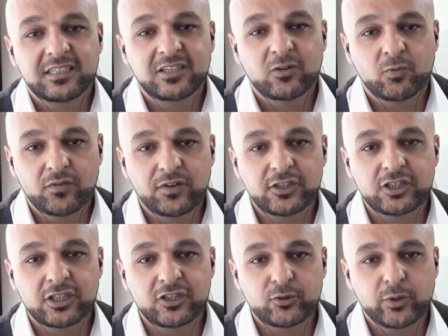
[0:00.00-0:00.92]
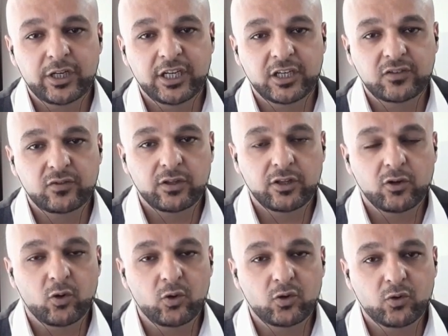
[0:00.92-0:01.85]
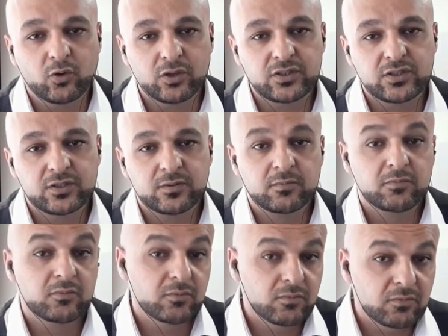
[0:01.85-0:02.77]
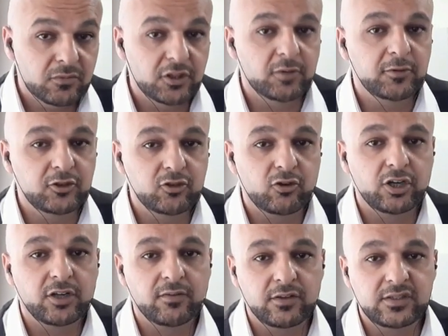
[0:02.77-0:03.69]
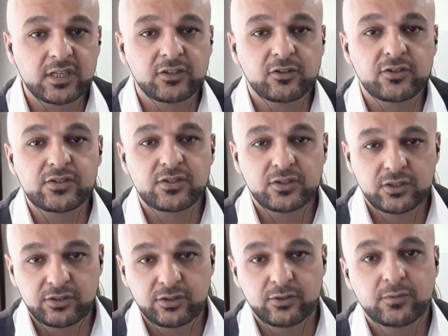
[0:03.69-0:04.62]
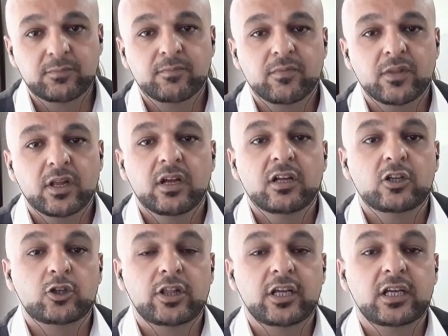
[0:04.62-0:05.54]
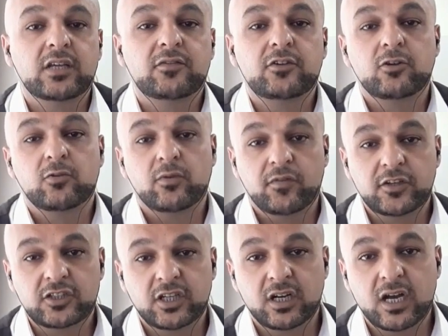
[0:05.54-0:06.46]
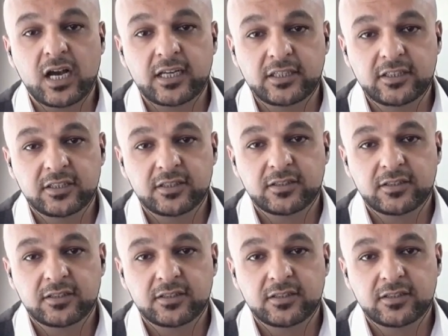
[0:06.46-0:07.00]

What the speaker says: revision training for the whole course? The majority of the centers do. Do they give you a revision guide?